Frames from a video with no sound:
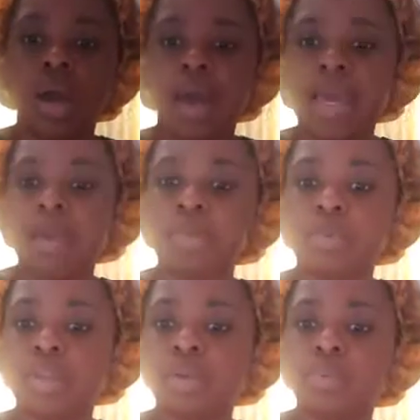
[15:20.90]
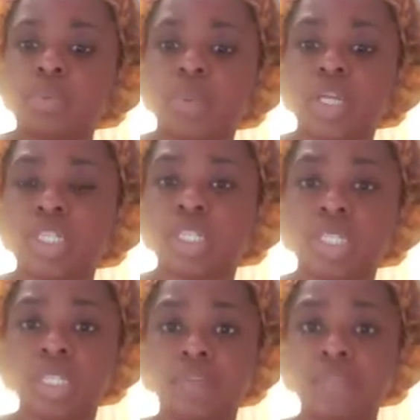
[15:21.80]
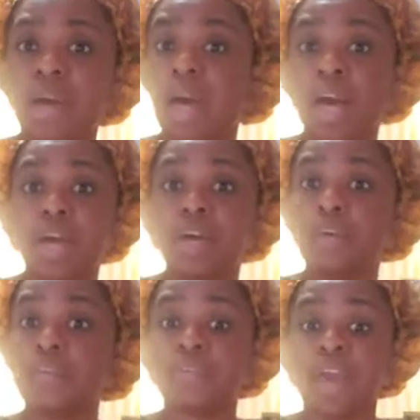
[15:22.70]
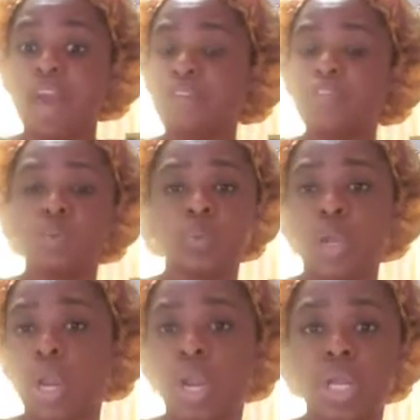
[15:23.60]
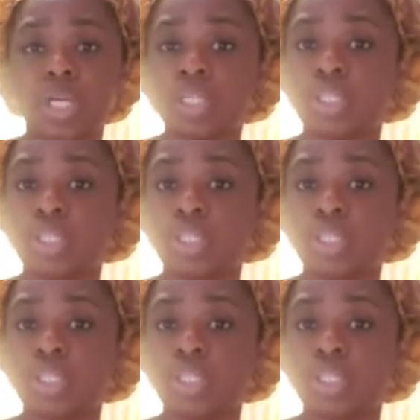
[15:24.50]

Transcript: I can't be bothered with washing this stuff off afterwards,